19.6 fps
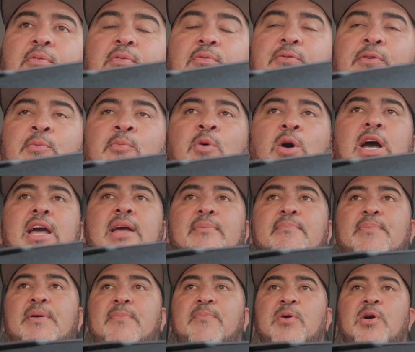from what
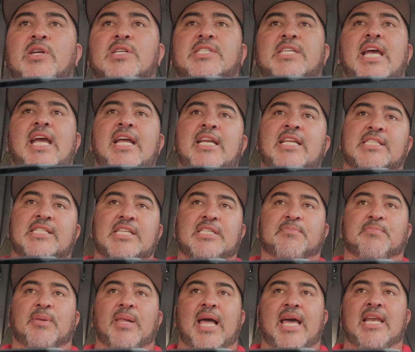people are saying is he's
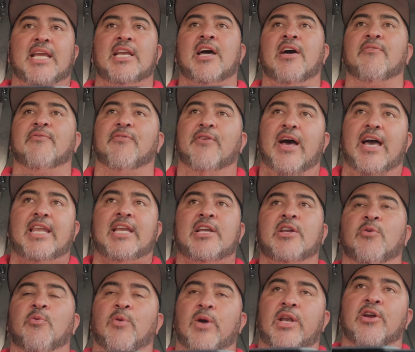planning on fighting
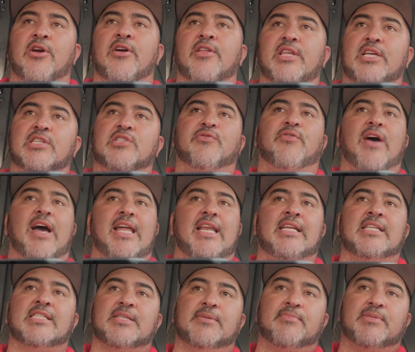the winner of this fight
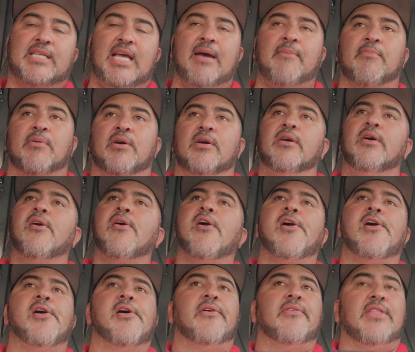in September.
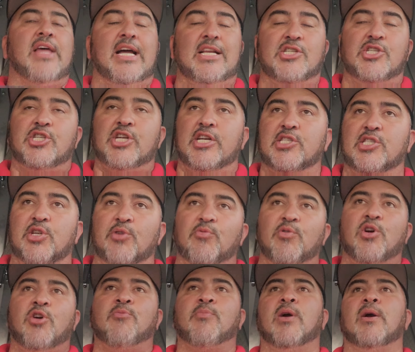That's just a
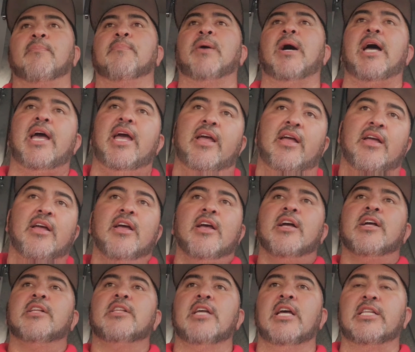rumor. But
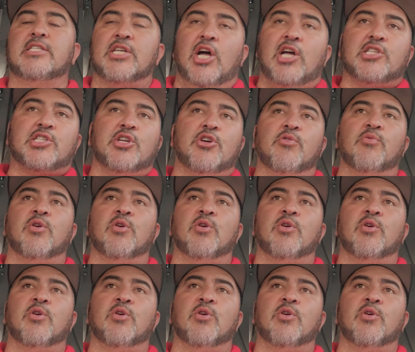it's also a